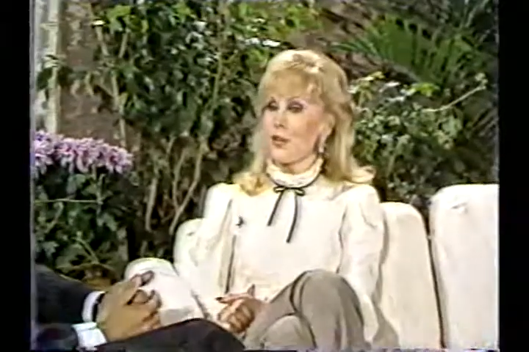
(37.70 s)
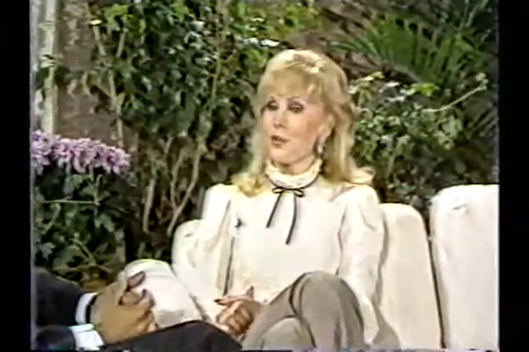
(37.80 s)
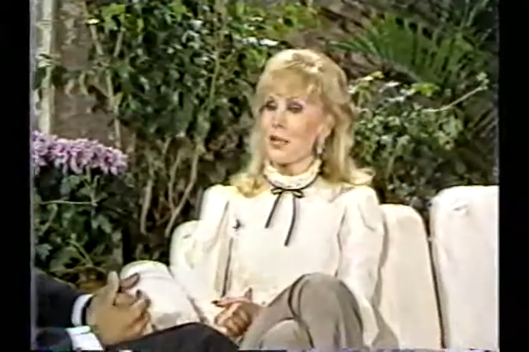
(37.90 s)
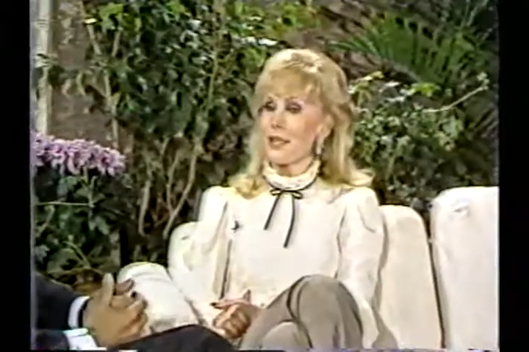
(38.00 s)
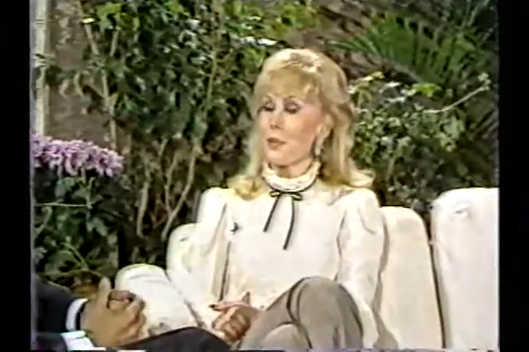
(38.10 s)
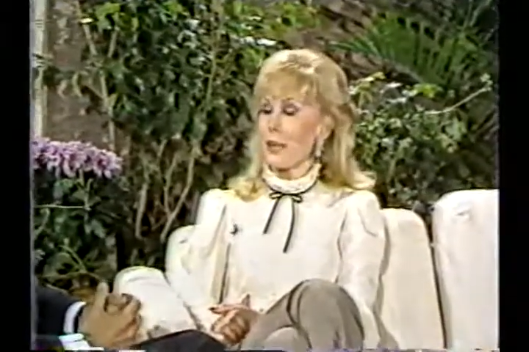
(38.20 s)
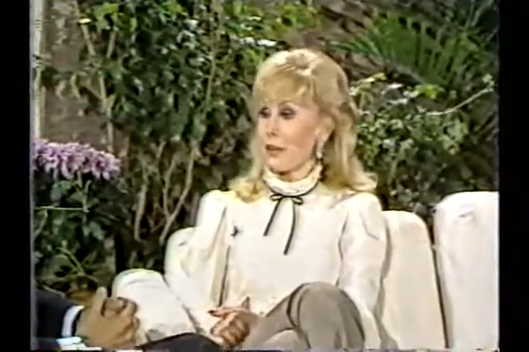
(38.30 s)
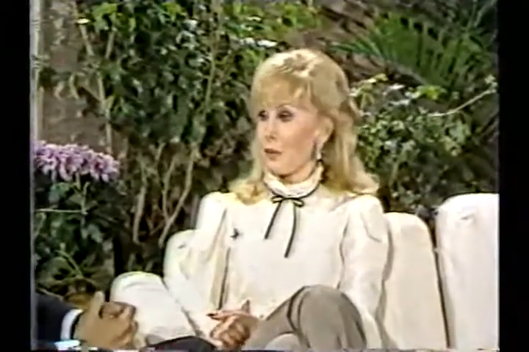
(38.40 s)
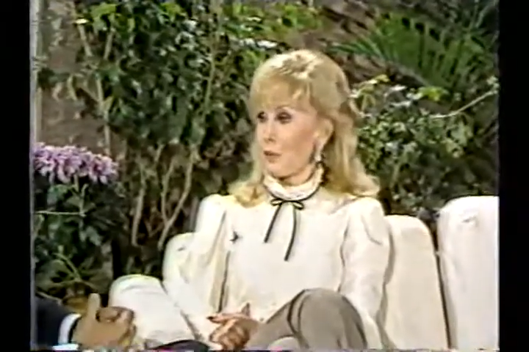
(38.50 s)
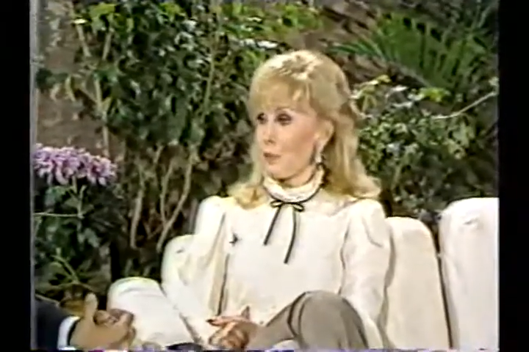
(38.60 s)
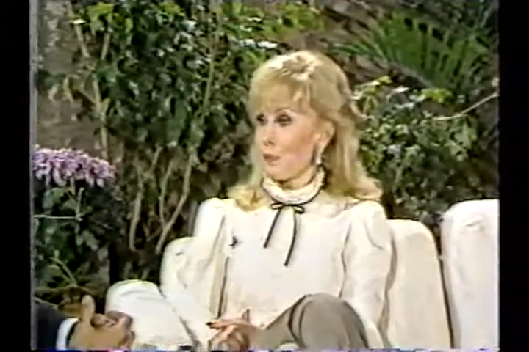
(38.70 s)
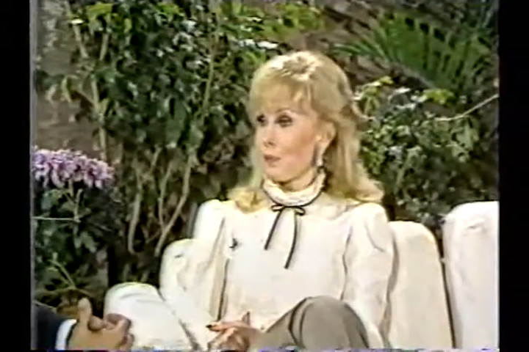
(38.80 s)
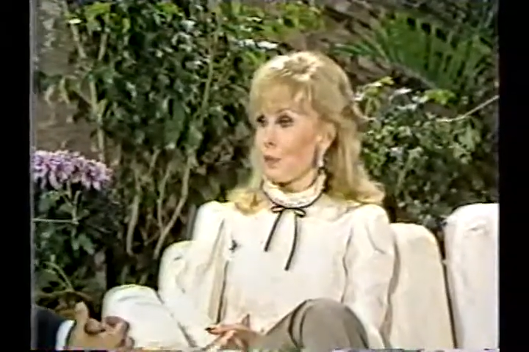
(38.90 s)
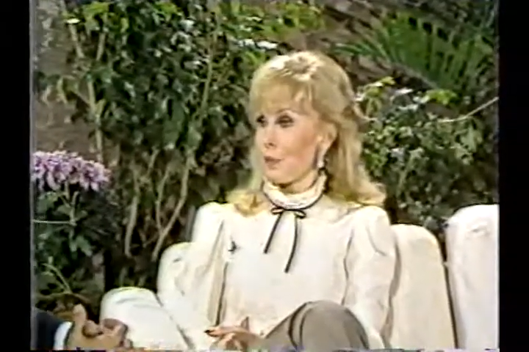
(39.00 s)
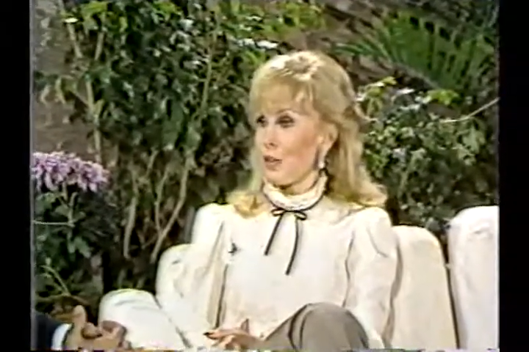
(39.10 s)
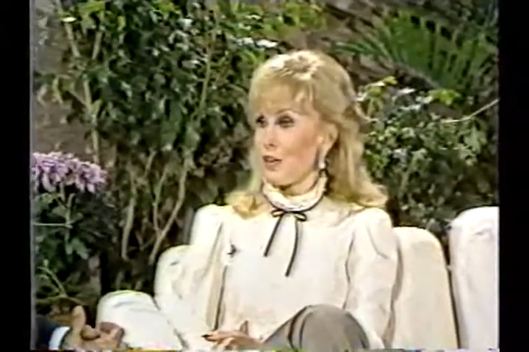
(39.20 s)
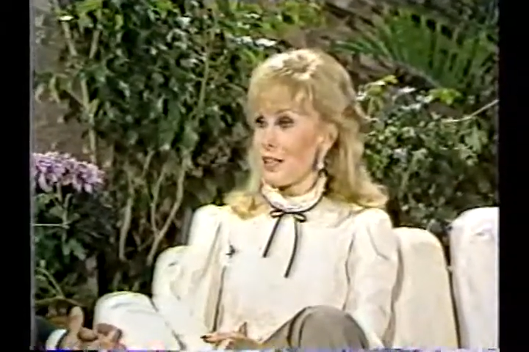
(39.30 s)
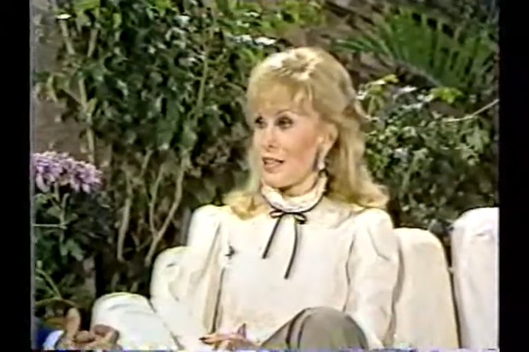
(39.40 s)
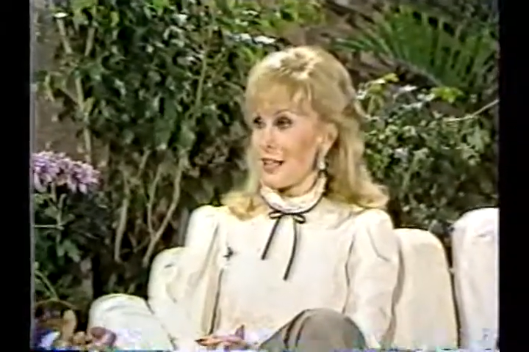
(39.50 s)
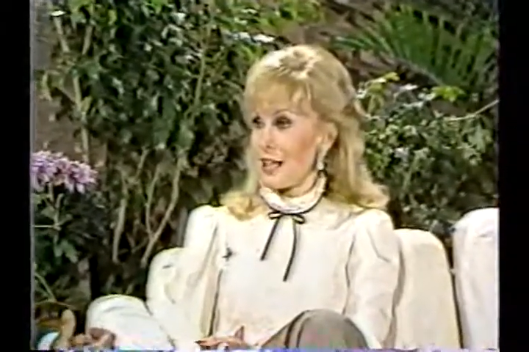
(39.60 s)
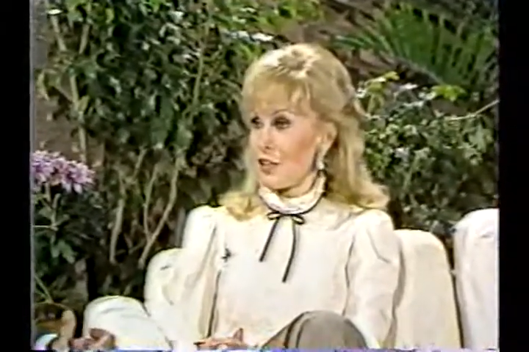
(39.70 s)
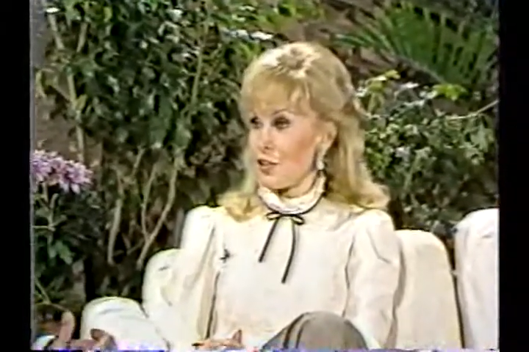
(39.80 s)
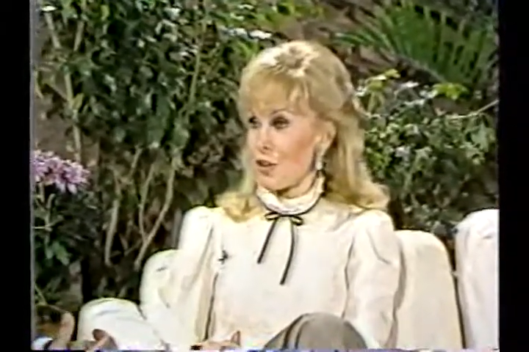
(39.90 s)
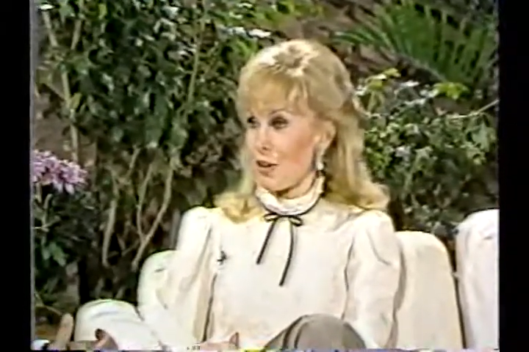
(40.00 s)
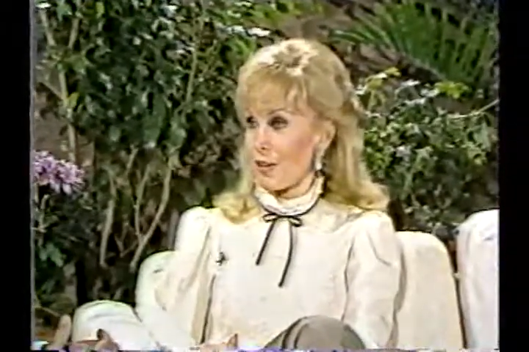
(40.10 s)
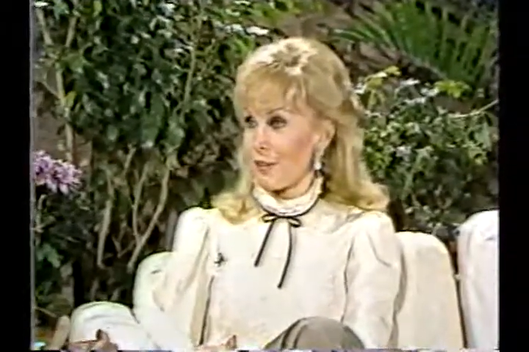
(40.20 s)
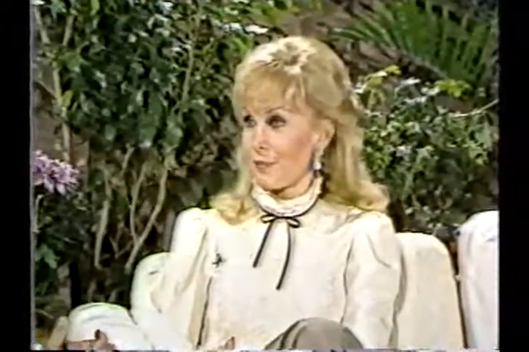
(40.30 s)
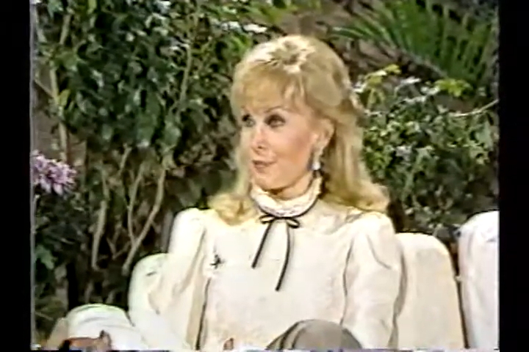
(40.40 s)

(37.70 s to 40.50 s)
who is a widow with a teenage daughter,